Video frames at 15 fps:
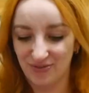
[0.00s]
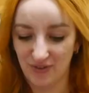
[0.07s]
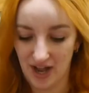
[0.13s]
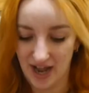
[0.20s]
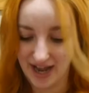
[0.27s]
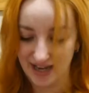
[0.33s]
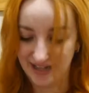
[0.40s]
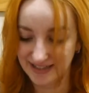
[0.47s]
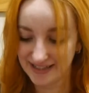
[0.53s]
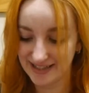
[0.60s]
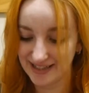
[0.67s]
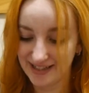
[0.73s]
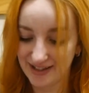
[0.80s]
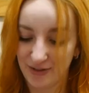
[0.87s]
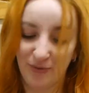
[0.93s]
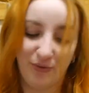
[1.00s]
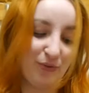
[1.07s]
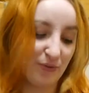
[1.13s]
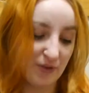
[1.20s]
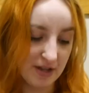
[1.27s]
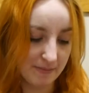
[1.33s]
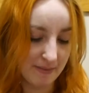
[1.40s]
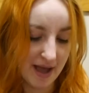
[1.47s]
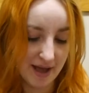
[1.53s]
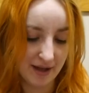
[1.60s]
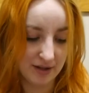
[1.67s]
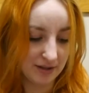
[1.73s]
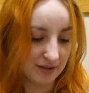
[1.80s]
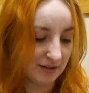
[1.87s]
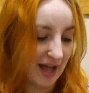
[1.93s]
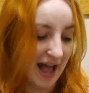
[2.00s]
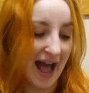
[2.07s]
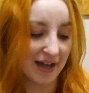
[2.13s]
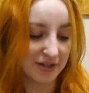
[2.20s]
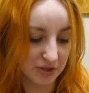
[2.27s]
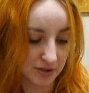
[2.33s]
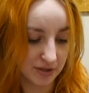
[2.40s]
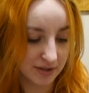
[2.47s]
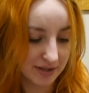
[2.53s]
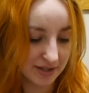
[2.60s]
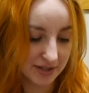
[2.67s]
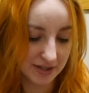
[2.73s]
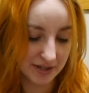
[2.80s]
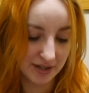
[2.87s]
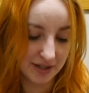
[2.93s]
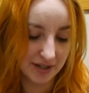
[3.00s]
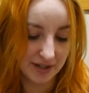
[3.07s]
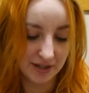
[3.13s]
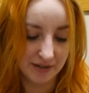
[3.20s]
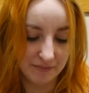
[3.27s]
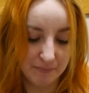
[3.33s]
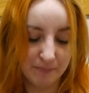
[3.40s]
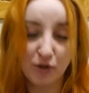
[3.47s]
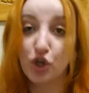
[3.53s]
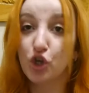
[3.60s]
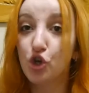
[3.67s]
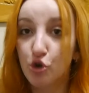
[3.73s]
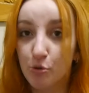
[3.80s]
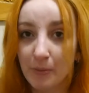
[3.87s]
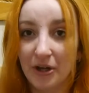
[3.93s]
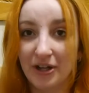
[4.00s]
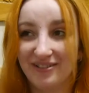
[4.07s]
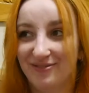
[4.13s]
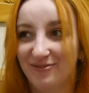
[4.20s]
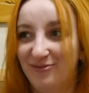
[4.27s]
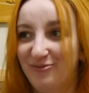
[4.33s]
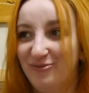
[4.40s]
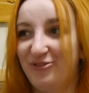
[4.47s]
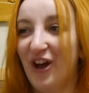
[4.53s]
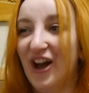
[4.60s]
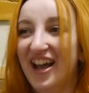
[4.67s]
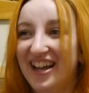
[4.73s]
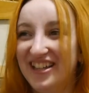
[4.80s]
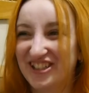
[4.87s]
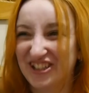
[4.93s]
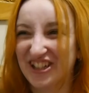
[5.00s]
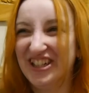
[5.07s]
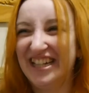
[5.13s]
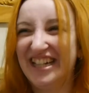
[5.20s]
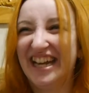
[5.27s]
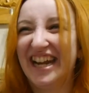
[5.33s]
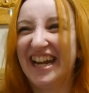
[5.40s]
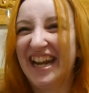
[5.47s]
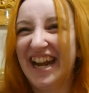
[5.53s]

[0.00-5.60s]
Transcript: to find the female adult human version